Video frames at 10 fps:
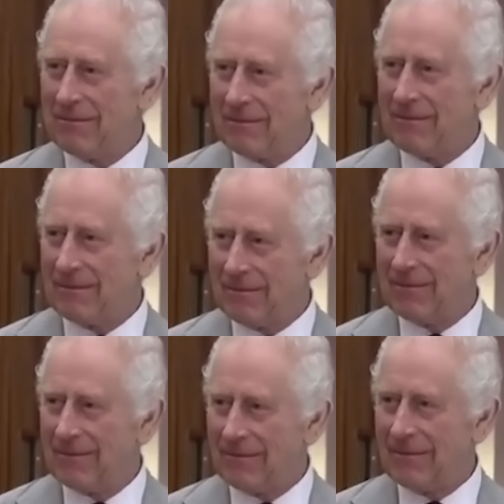
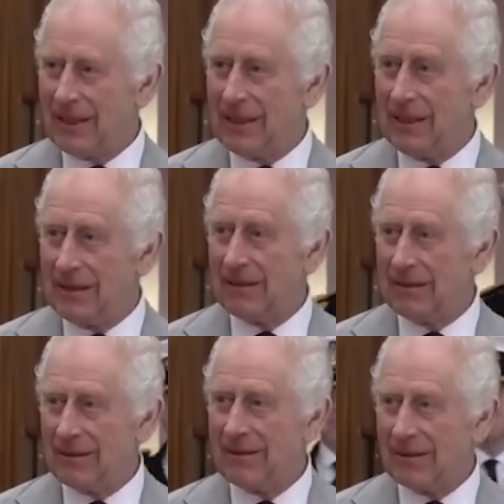people where he could
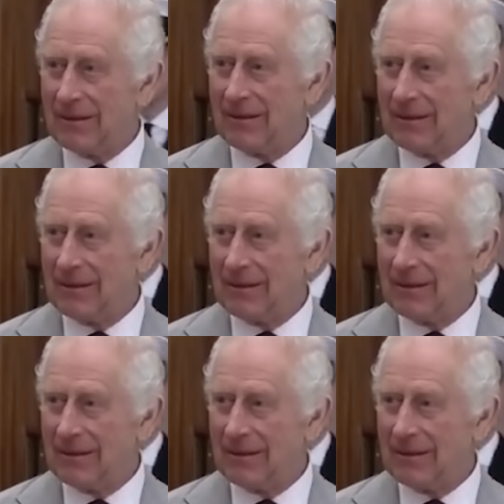learn